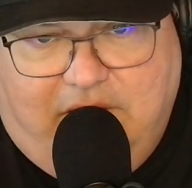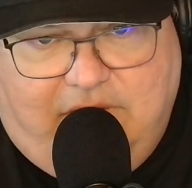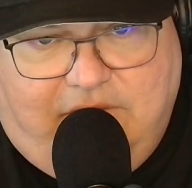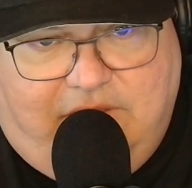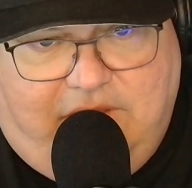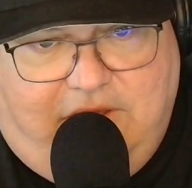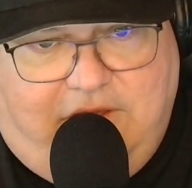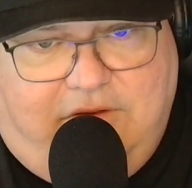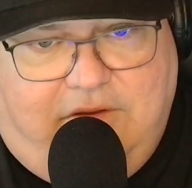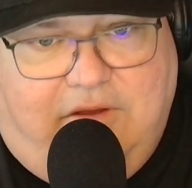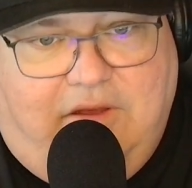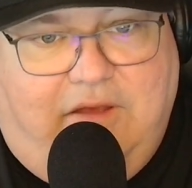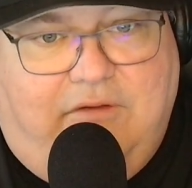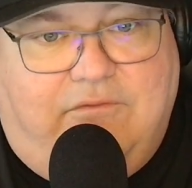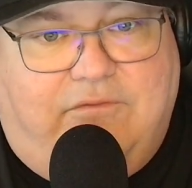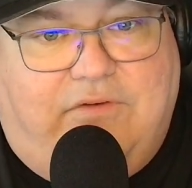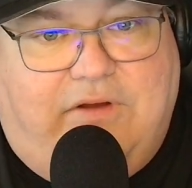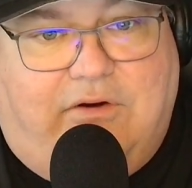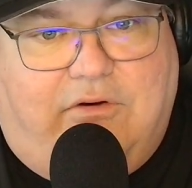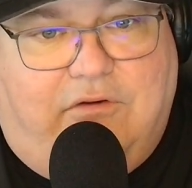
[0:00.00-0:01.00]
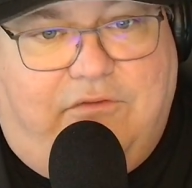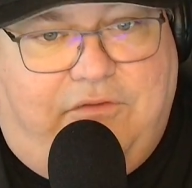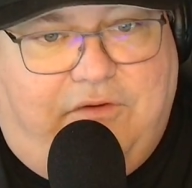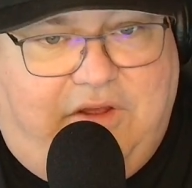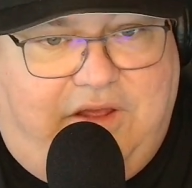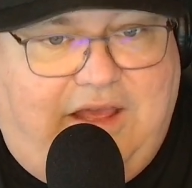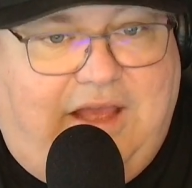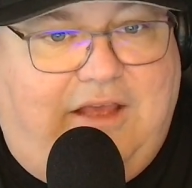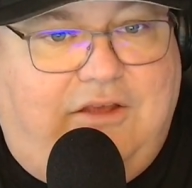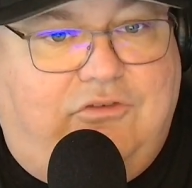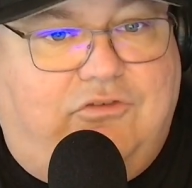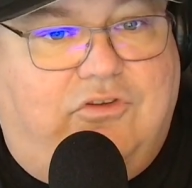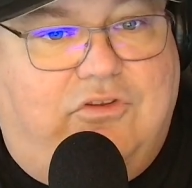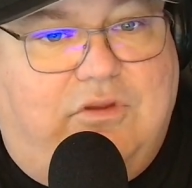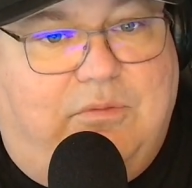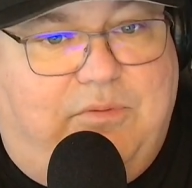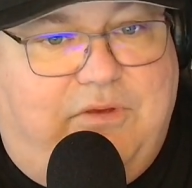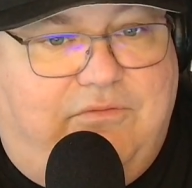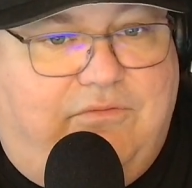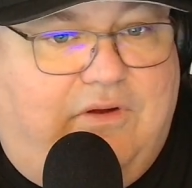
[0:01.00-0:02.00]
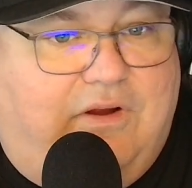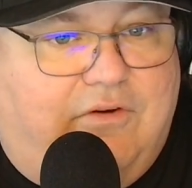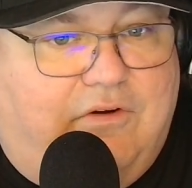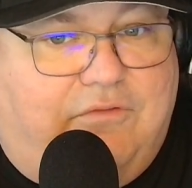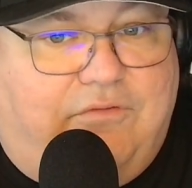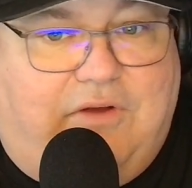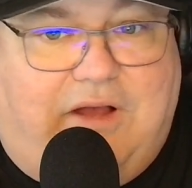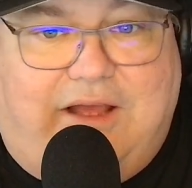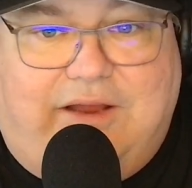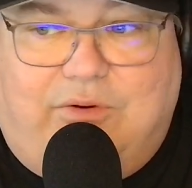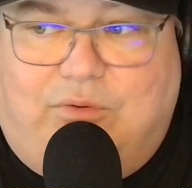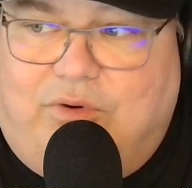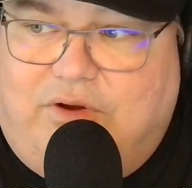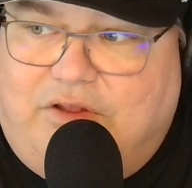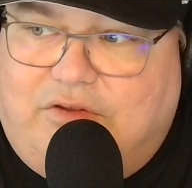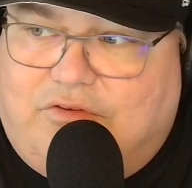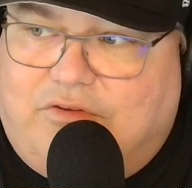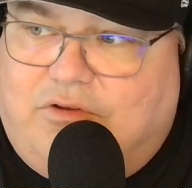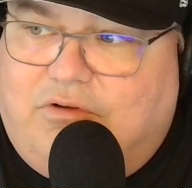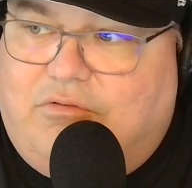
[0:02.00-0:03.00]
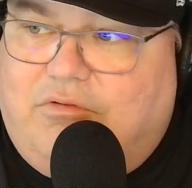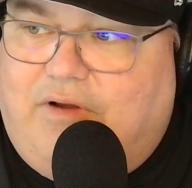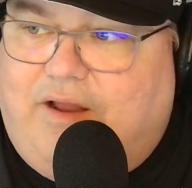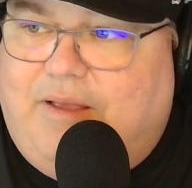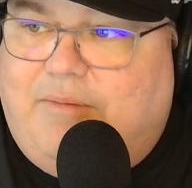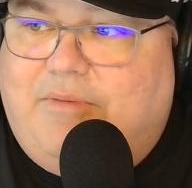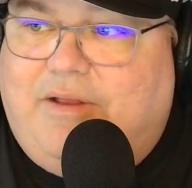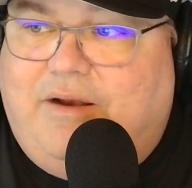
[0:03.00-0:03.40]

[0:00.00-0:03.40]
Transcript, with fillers: the verification to be verified on Instagram.